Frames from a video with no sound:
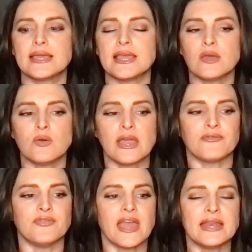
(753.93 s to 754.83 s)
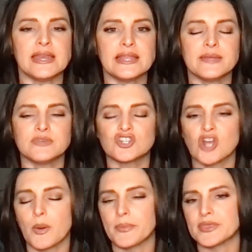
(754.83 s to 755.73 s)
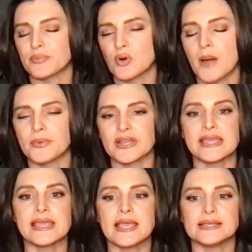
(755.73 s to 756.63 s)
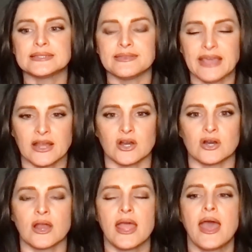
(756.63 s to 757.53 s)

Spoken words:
If they need him to show up at the property, he is there.